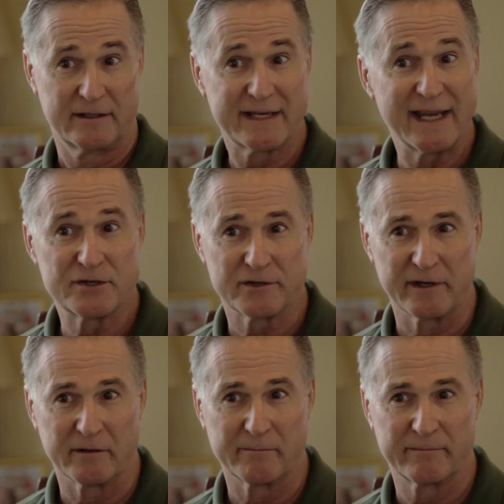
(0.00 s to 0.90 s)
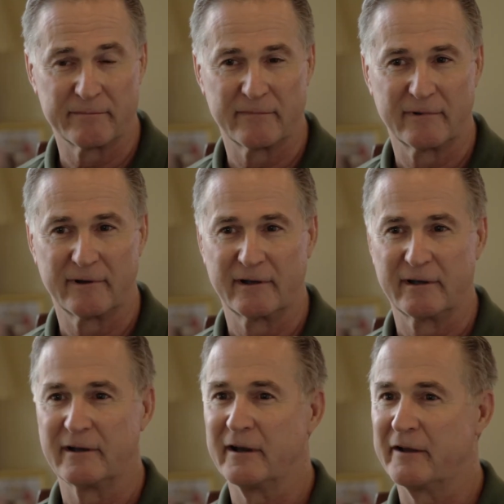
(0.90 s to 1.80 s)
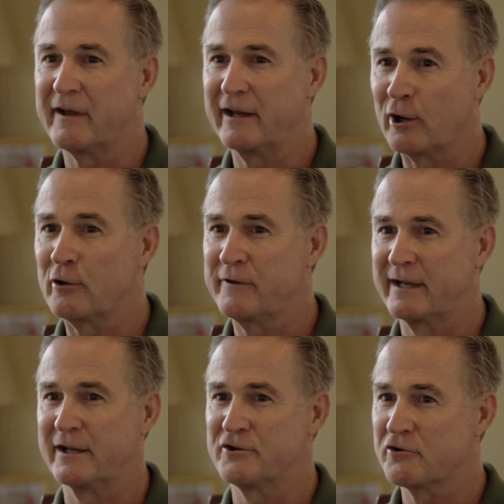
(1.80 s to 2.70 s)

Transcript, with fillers: teach them, and they learn they can